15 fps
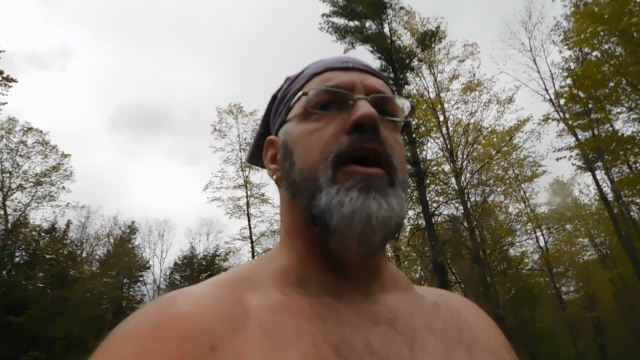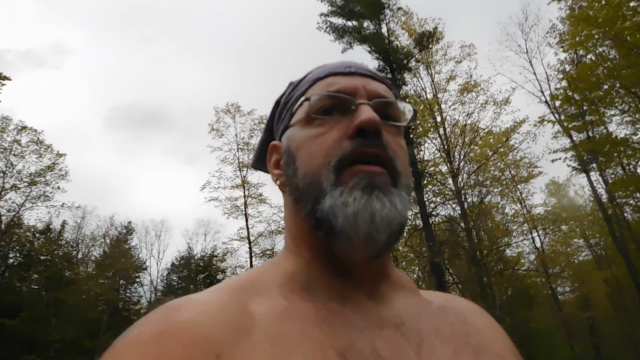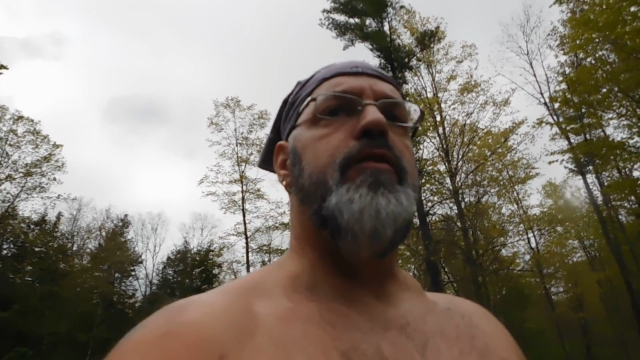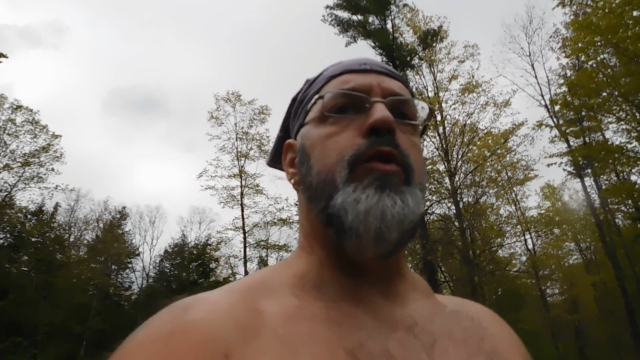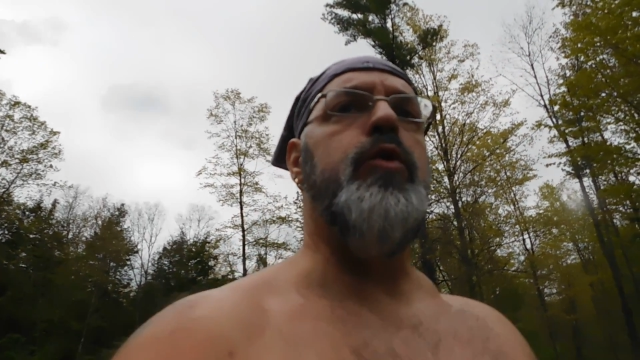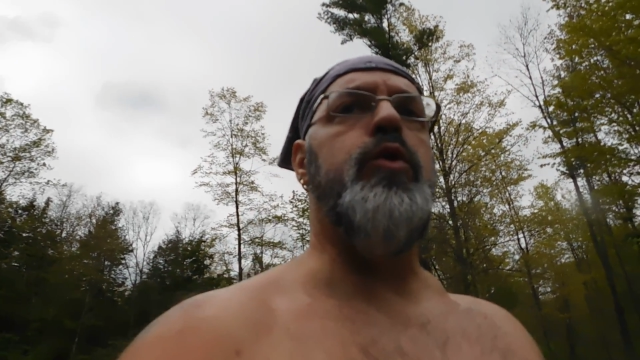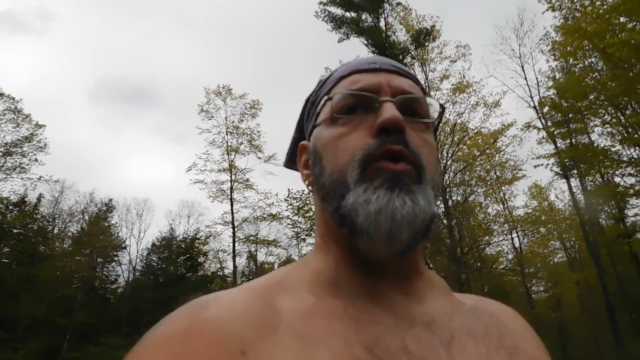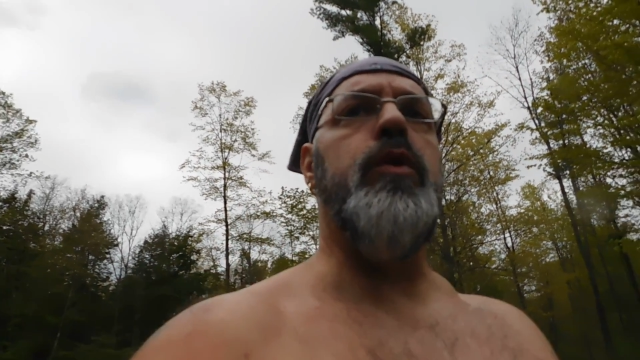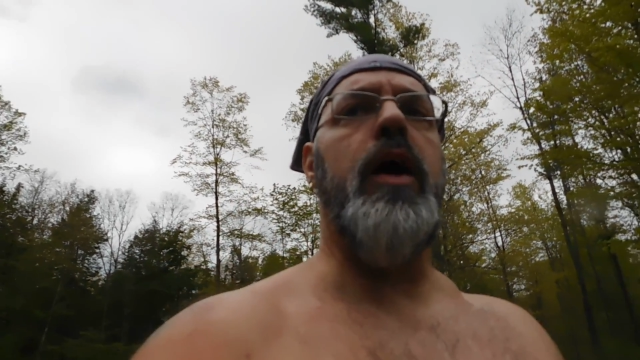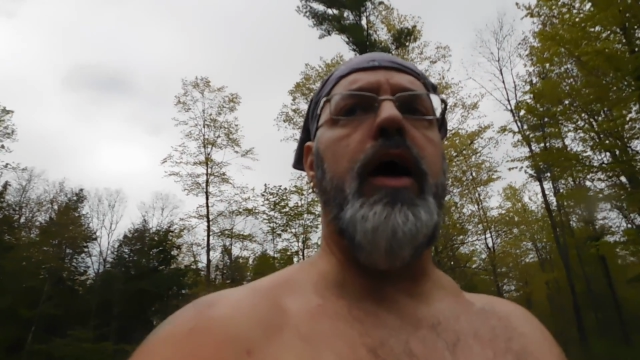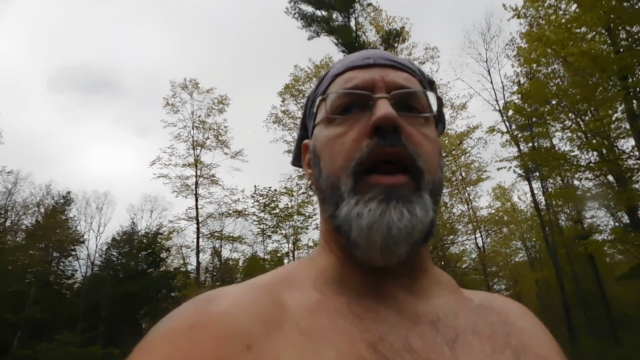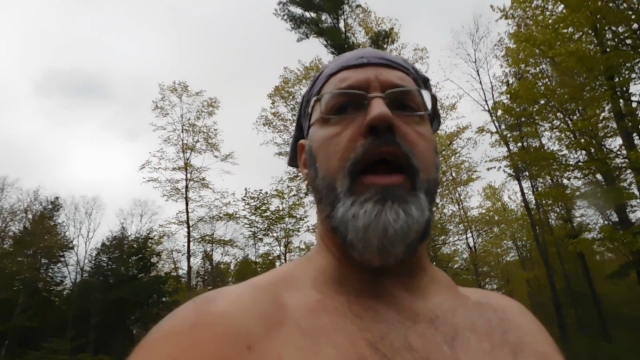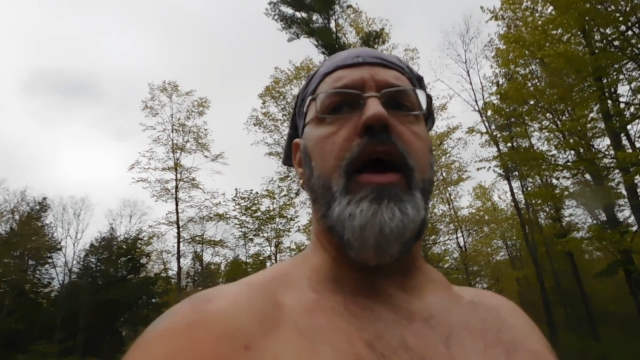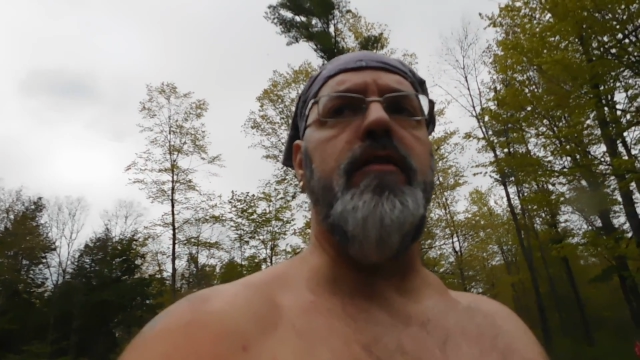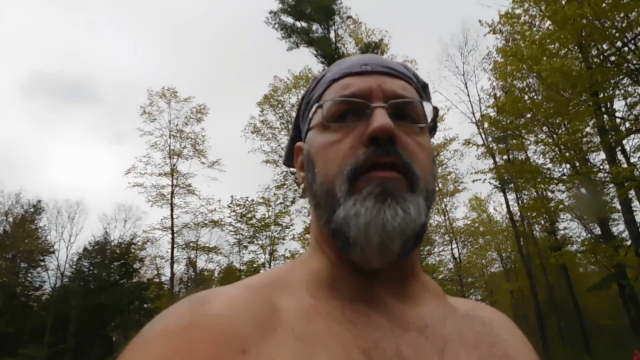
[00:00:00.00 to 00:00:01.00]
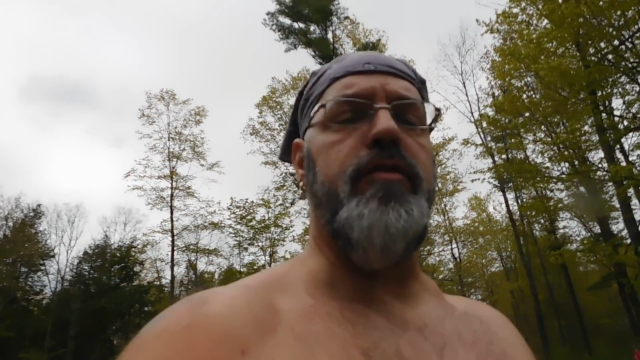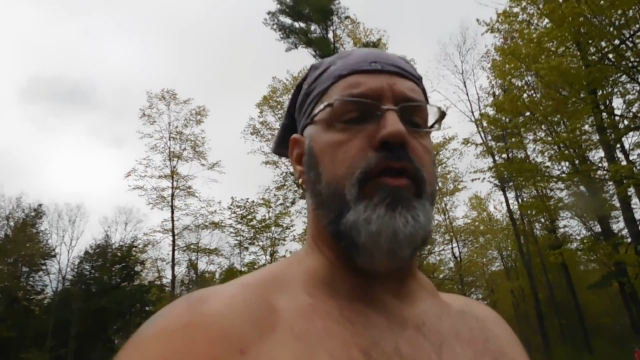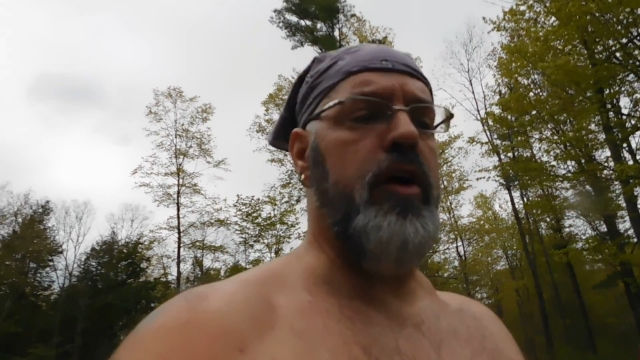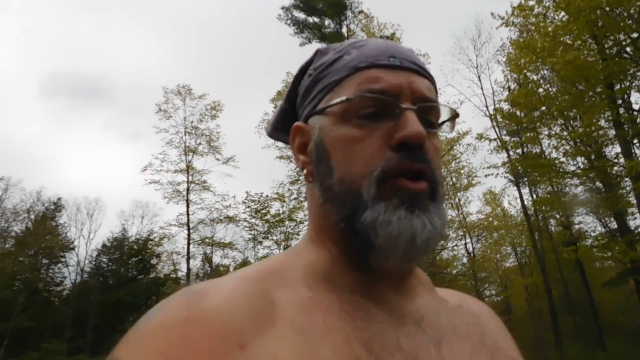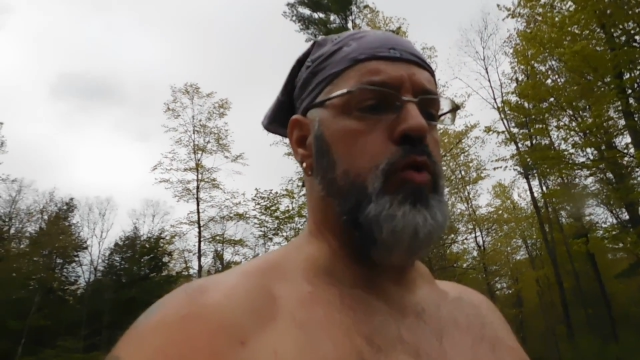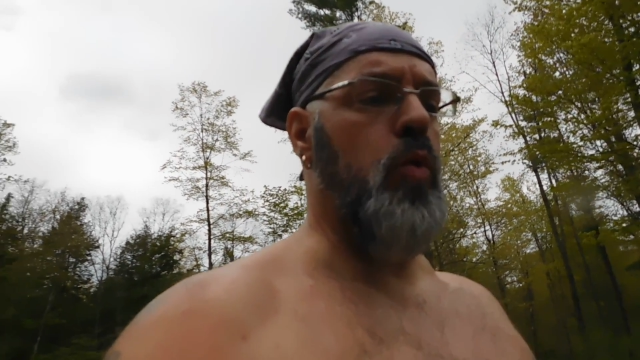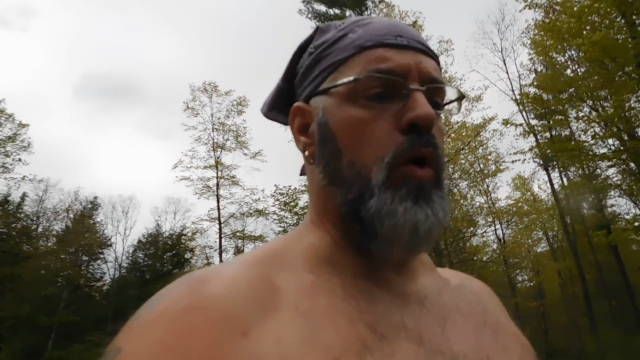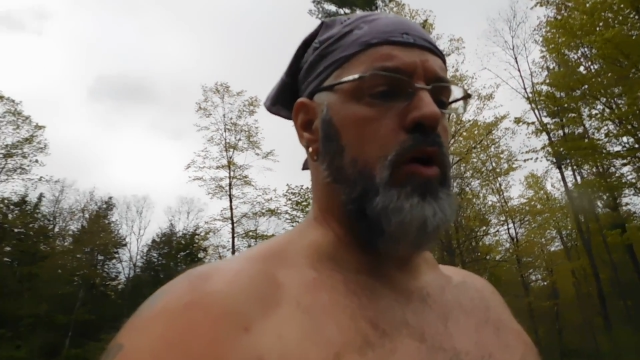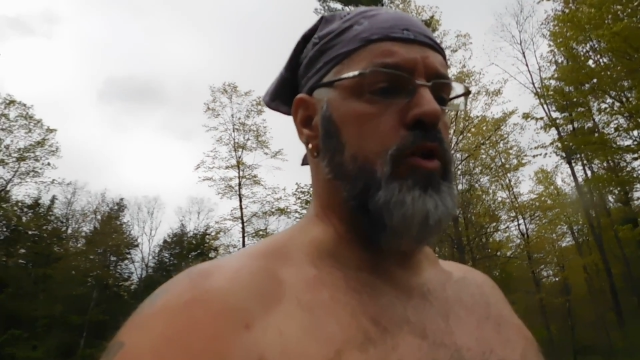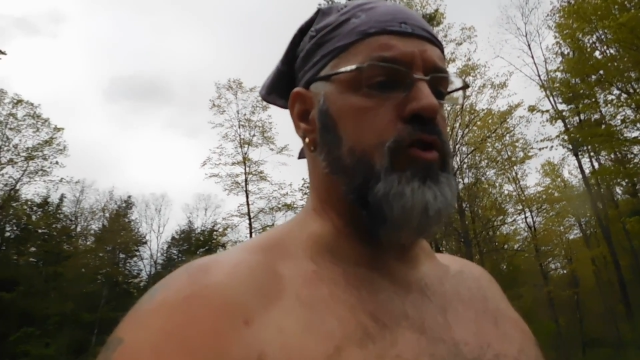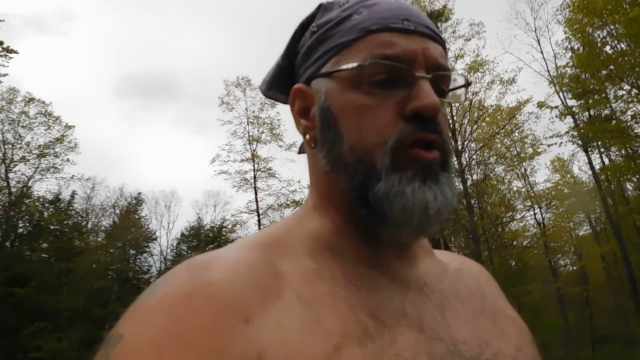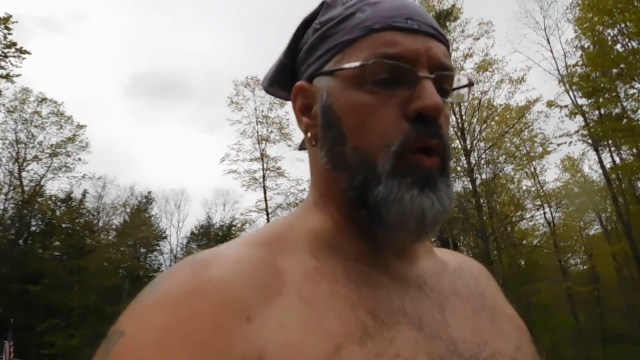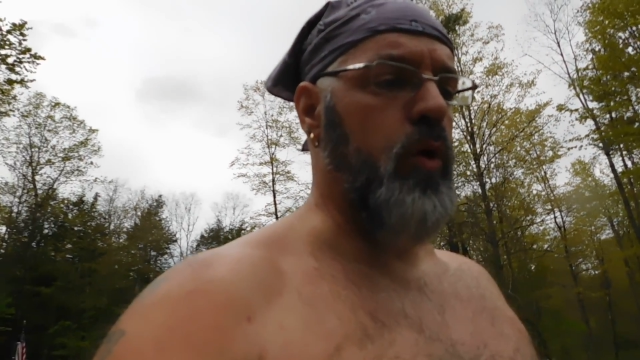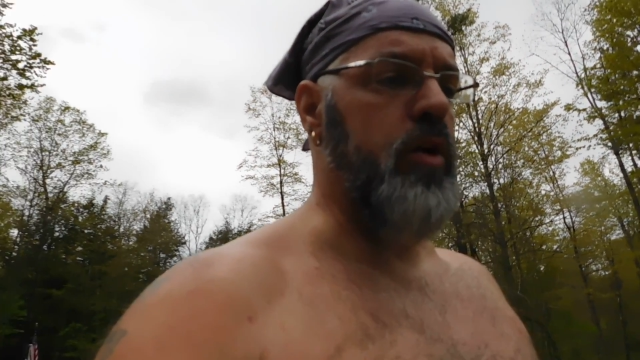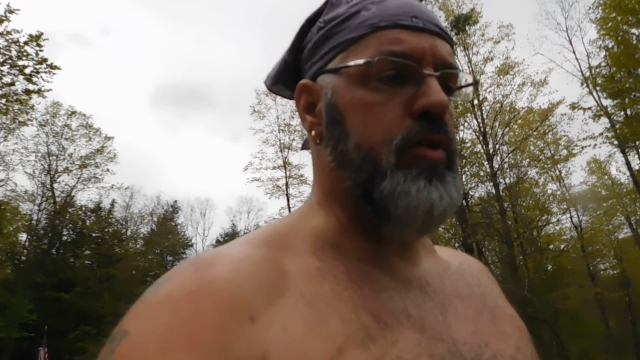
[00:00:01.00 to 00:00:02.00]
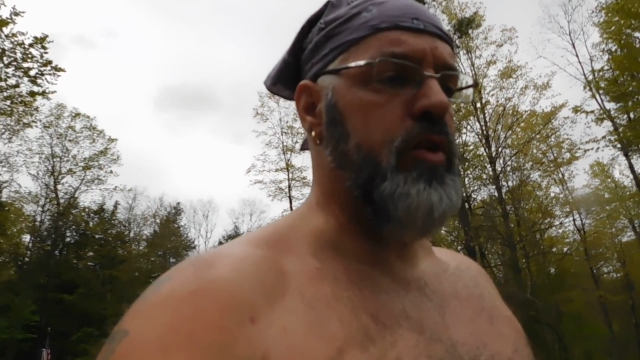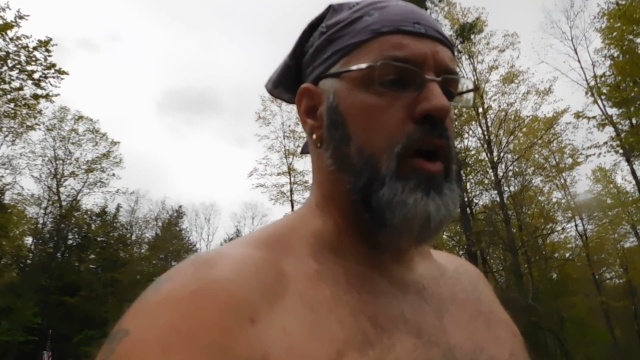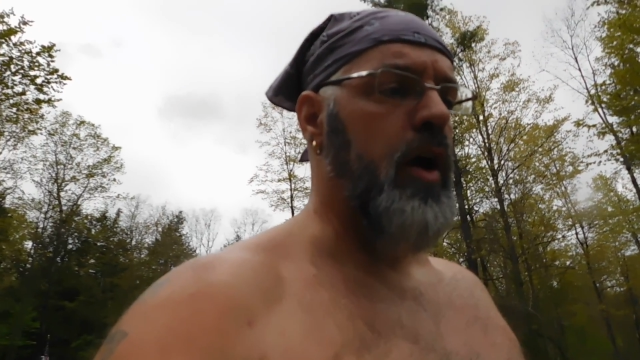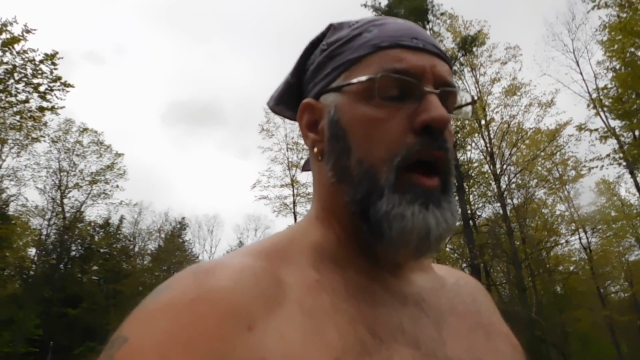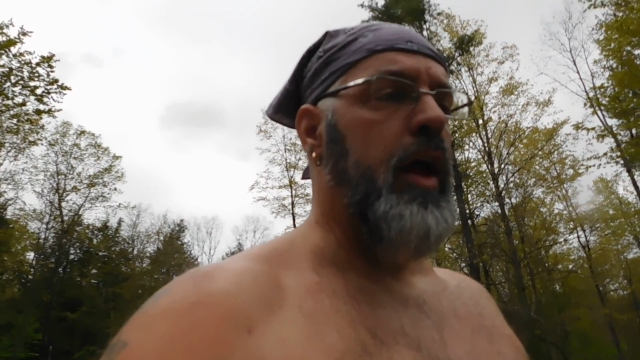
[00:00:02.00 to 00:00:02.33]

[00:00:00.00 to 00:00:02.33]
If you do not have a fresh water source